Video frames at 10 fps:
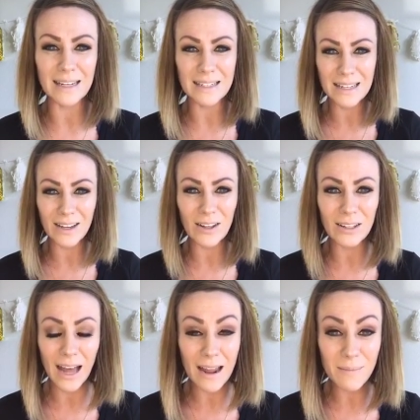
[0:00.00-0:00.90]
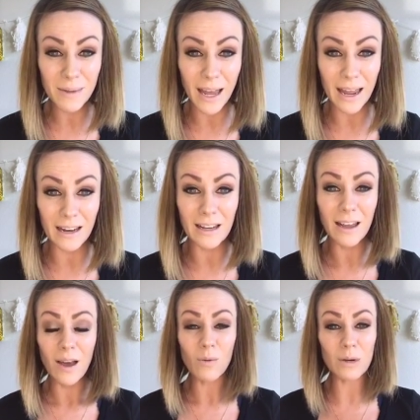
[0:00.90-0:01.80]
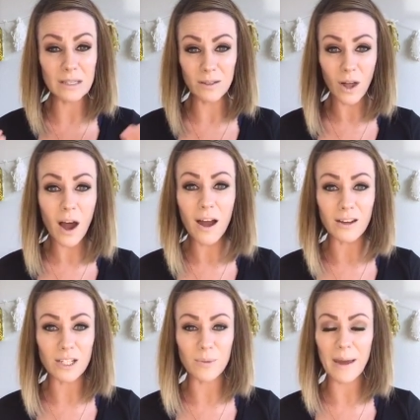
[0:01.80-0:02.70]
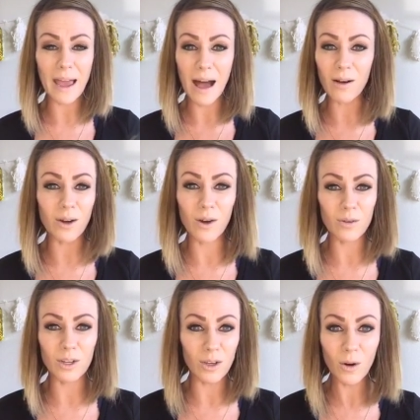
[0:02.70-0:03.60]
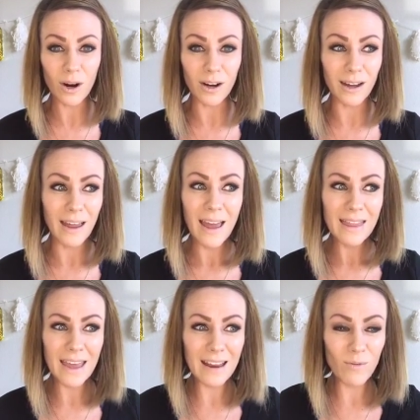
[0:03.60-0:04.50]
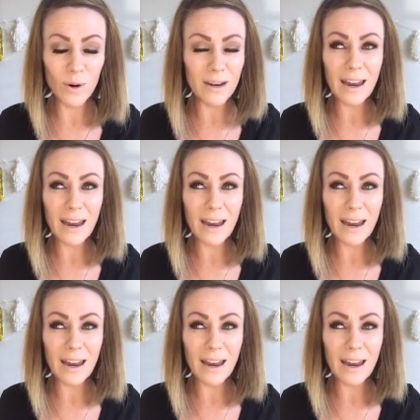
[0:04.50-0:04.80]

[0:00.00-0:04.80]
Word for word: Until Limelight was launched by Alcone New York, they were